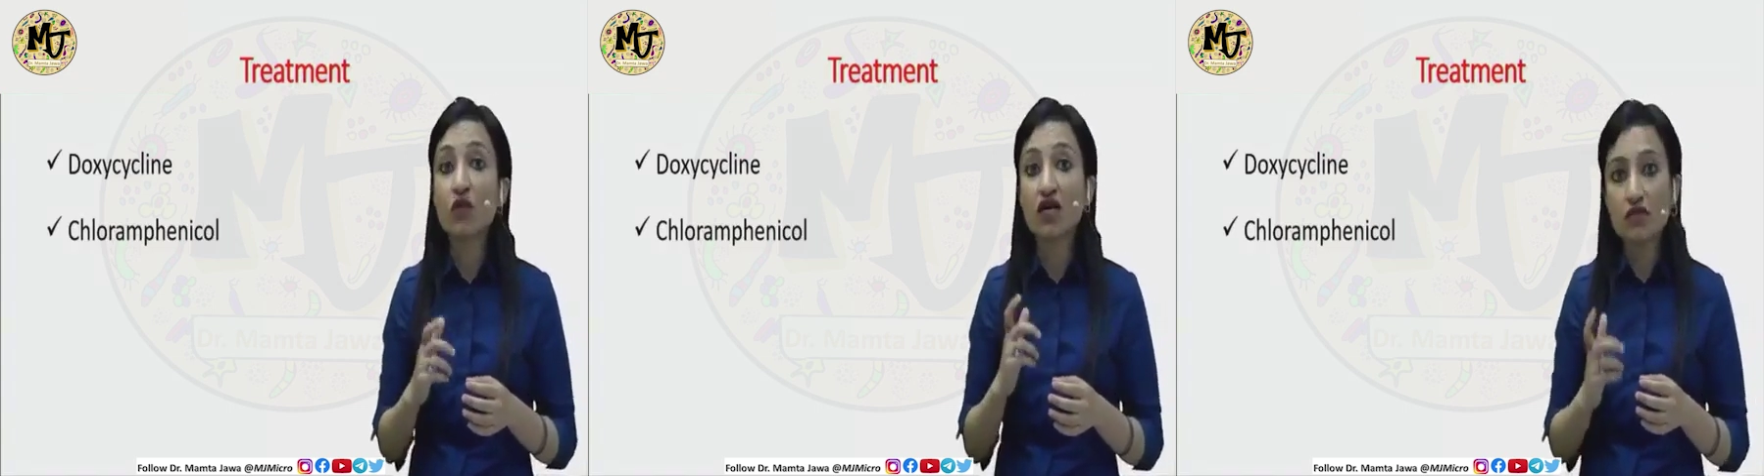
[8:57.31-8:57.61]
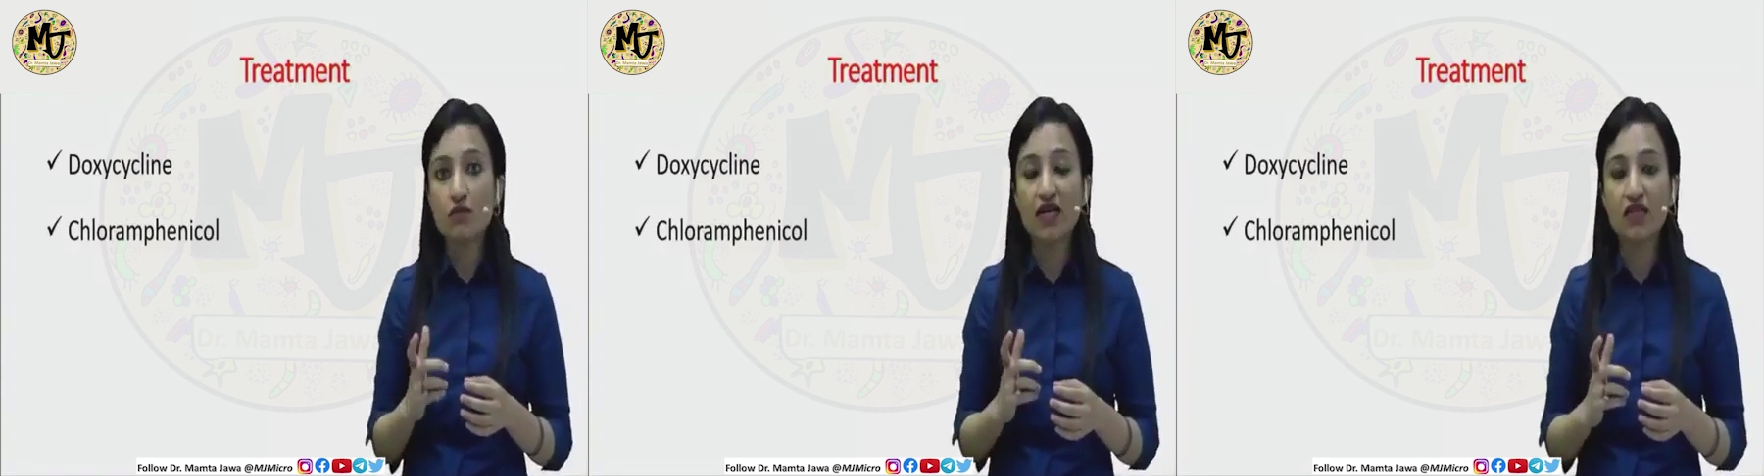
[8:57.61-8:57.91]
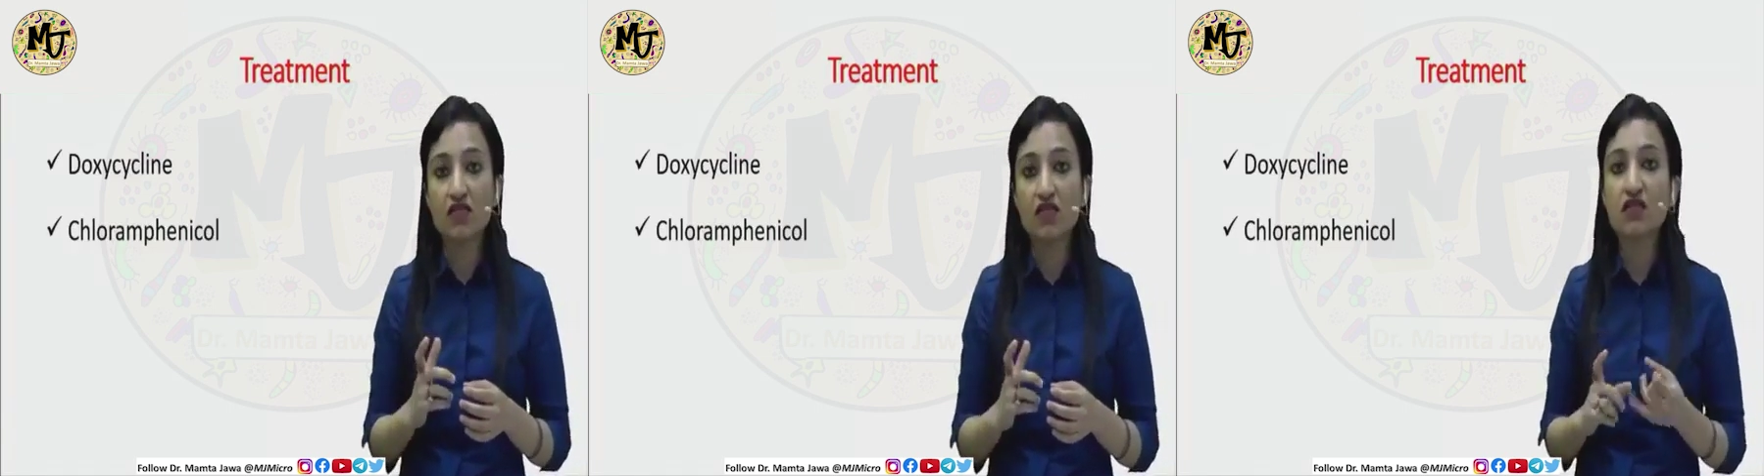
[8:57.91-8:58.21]
other
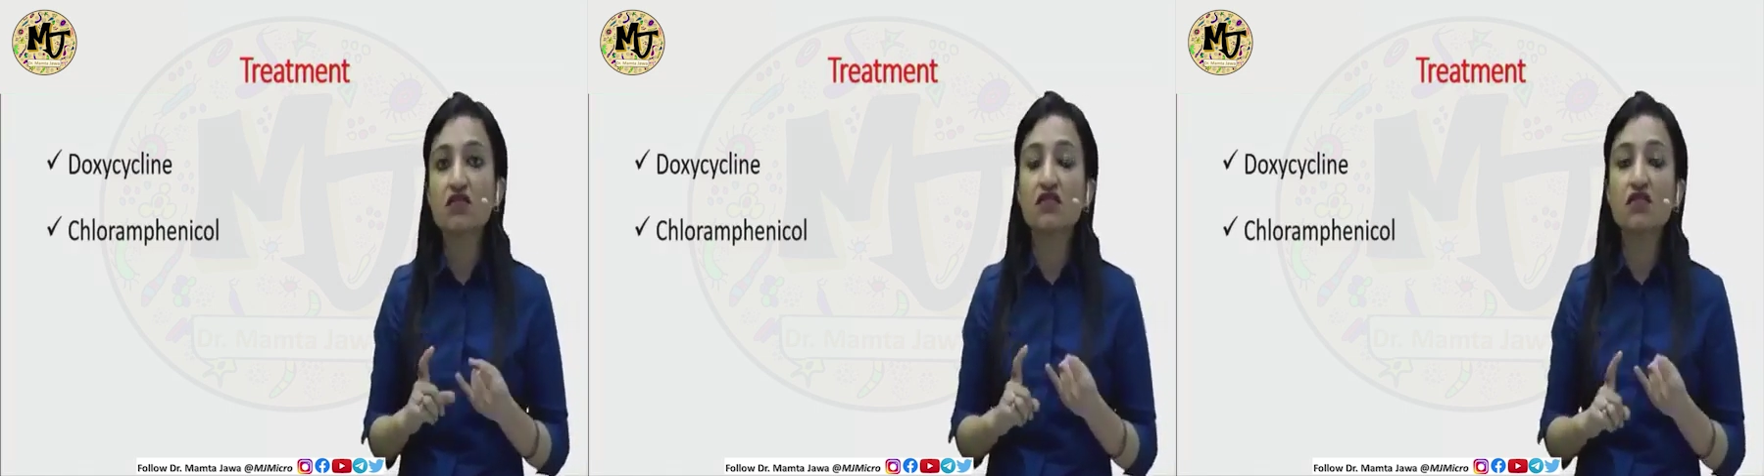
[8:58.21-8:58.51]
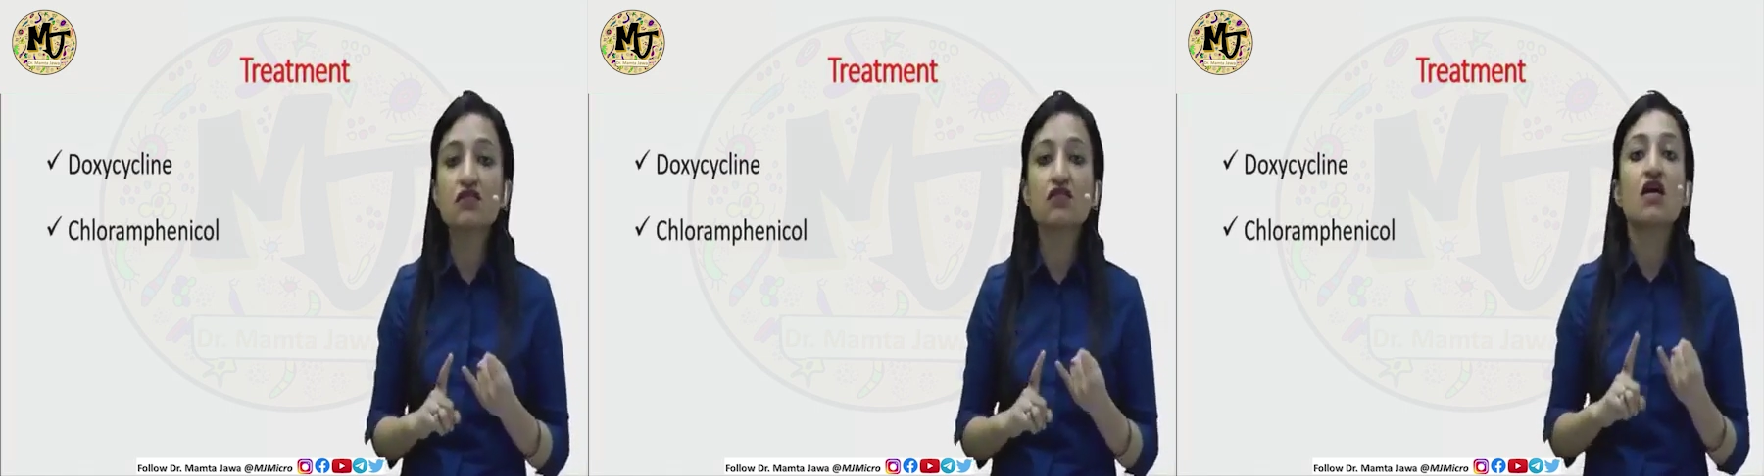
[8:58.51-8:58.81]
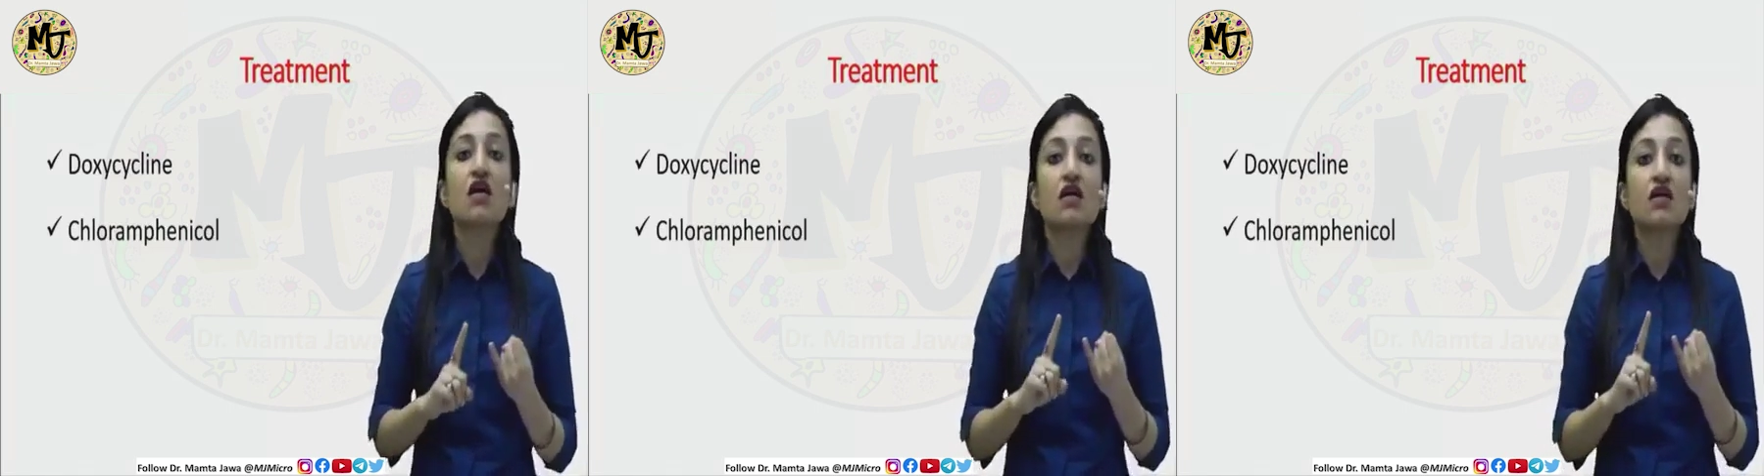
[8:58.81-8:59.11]
bacteria, since
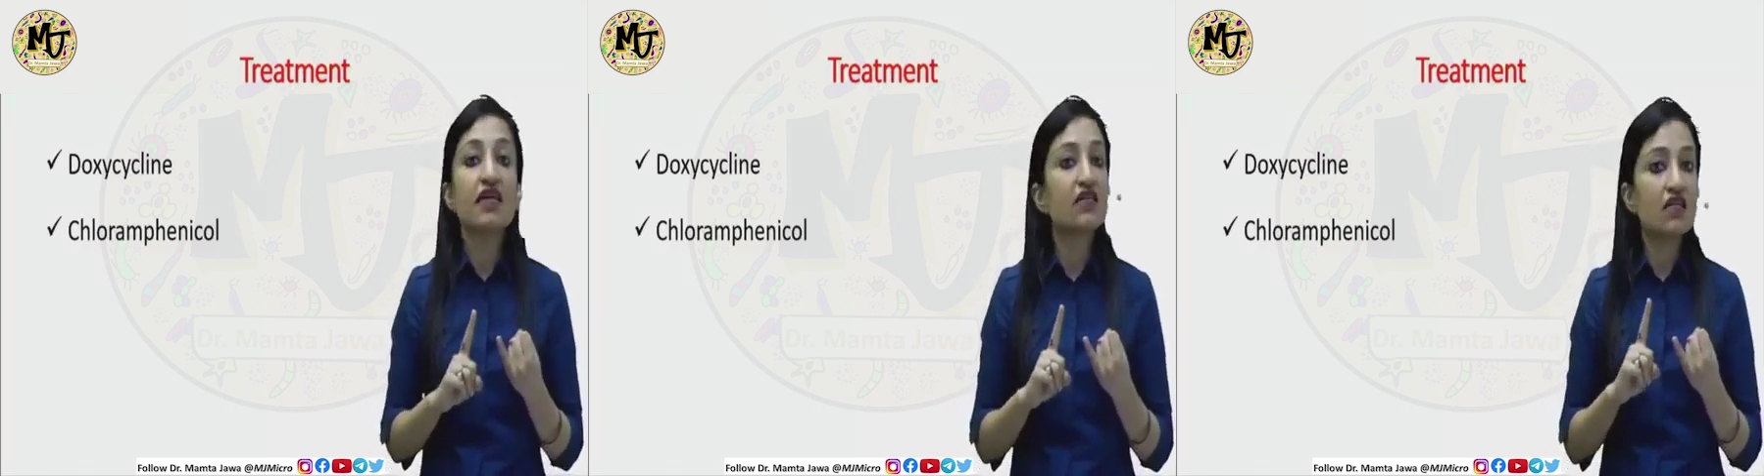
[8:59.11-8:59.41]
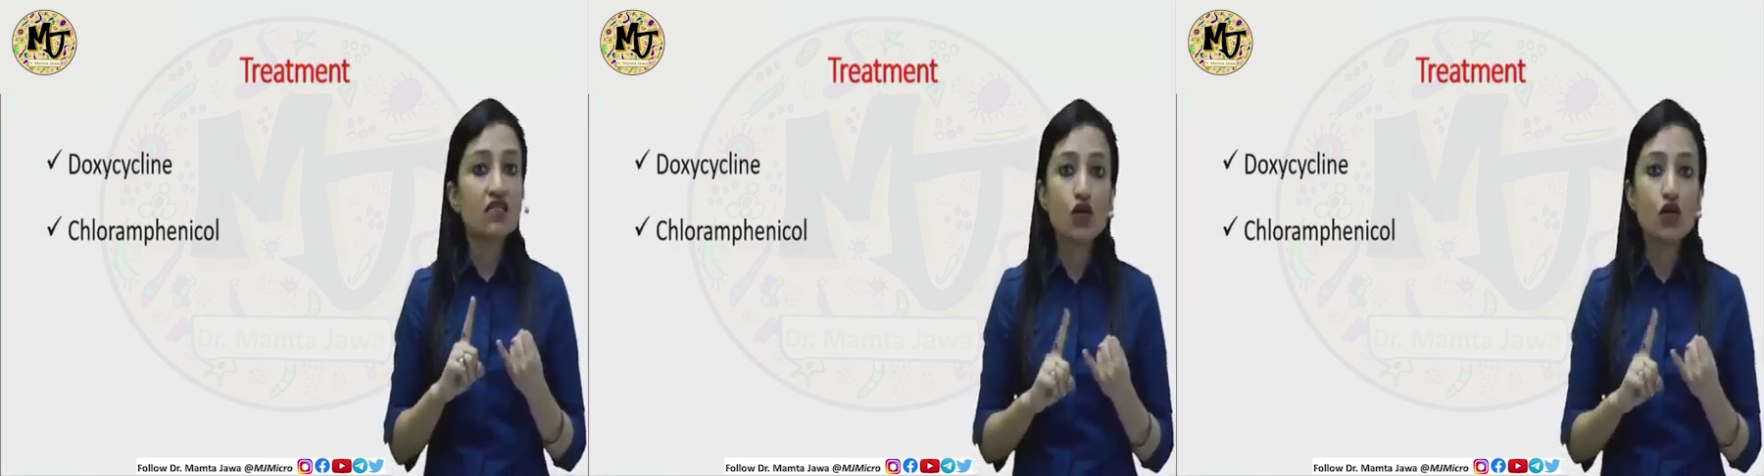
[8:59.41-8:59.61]
it does not